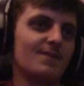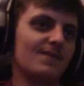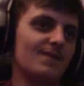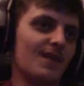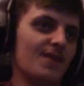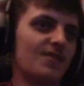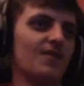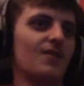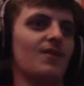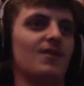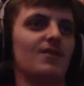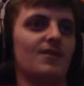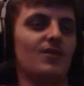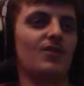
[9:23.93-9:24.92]
Nice little
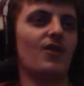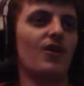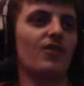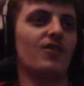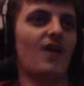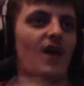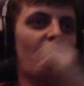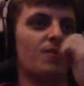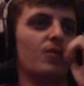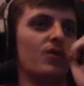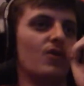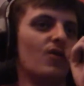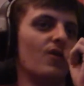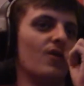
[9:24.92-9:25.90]
nod to Edward
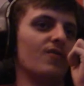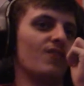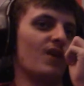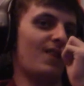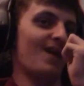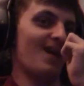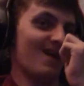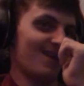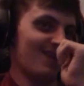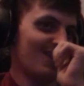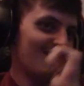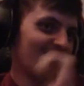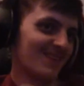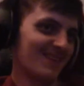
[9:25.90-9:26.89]
Norton right there.
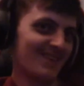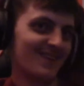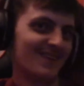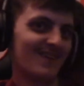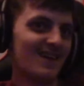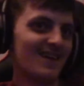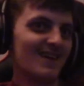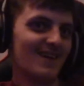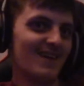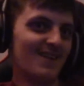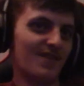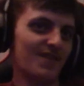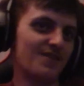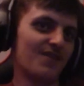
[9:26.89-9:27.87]

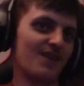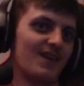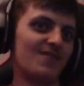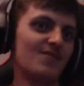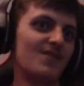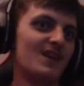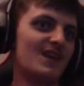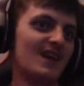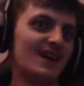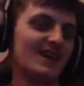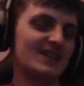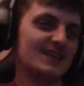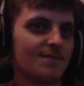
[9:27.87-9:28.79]
And the fucking recast.